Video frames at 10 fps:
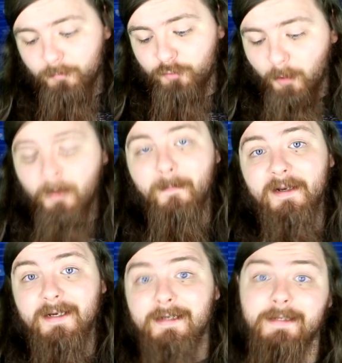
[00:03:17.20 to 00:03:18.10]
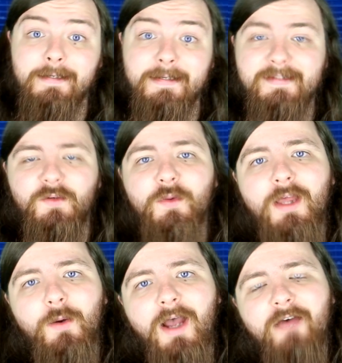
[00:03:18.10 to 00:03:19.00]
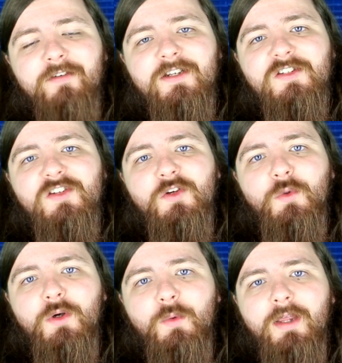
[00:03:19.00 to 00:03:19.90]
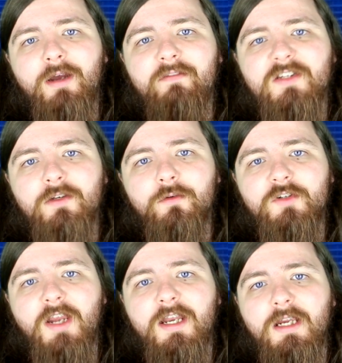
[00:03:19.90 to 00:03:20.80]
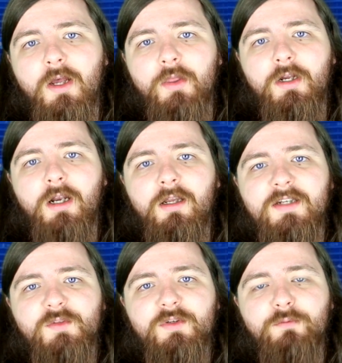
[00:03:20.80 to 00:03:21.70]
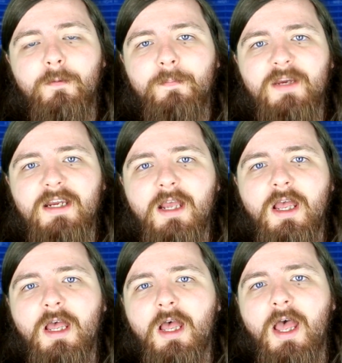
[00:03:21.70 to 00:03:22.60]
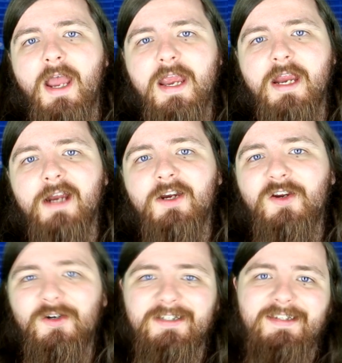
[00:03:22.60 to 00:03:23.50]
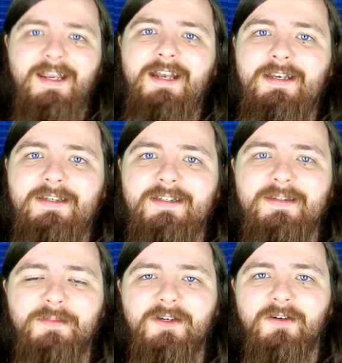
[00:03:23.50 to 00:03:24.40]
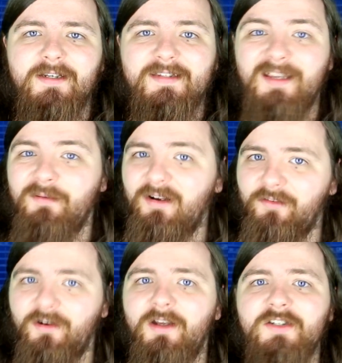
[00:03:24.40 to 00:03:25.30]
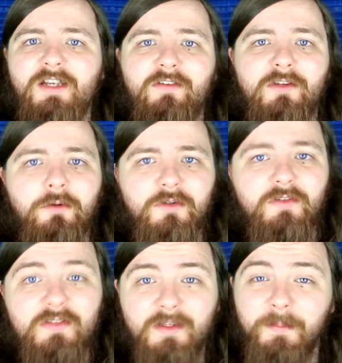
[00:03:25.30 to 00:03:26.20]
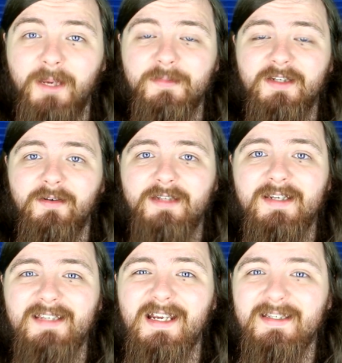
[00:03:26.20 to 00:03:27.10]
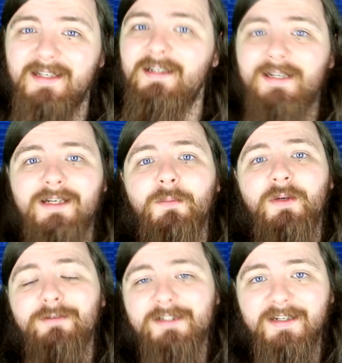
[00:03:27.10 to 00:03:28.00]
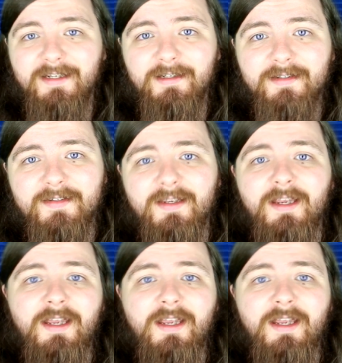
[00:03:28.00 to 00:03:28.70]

probably at least without having to launch any other clients, which would be a godsend, to be honest. The amount of clients you have to launch for some games nowadays is a little bit ridiculous.